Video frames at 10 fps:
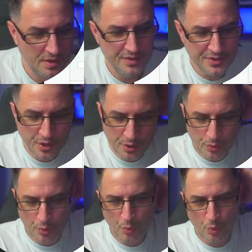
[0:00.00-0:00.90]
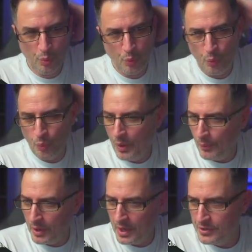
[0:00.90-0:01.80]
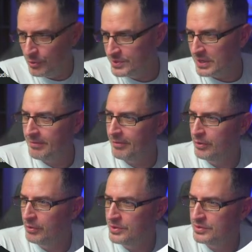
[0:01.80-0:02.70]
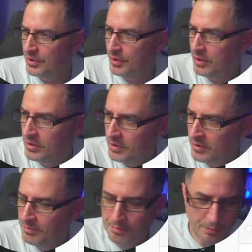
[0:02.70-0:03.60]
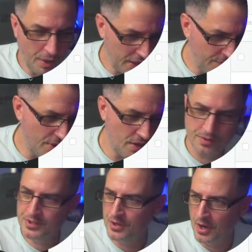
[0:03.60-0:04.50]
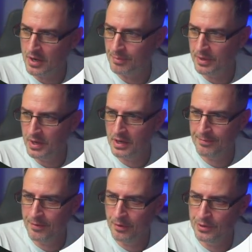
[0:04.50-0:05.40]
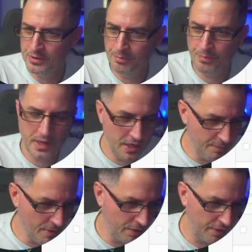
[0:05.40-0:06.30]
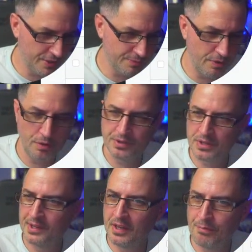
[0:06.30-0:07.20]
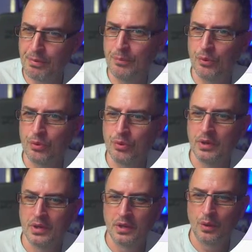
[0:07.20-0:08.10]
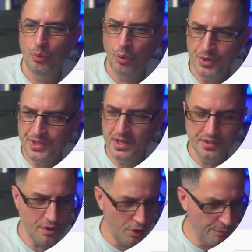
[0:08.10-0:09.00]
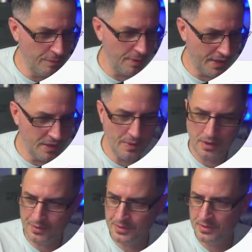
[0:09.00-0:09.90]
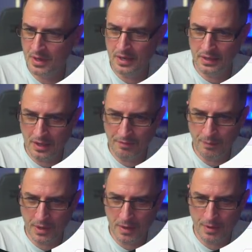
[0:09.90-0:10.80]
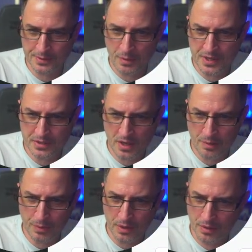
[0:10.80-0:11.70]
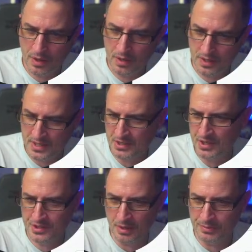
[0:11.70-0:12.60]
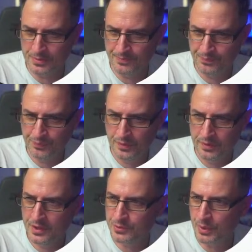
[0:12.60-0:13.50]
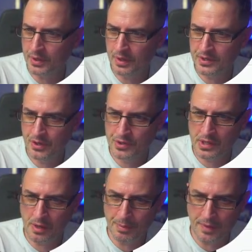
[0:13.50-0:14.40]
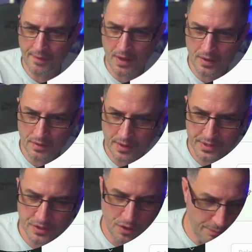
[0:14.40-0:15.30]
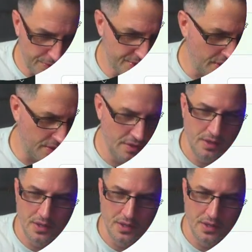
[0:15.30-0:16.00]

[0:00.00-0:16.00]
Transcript: So what I do is I focus on my email sign up, and I focus on my email experience, and I get people wanting to open my emails and loving my emails. My sign up rate is actually dipped this week. It's usually a lot better than that. That's 9%.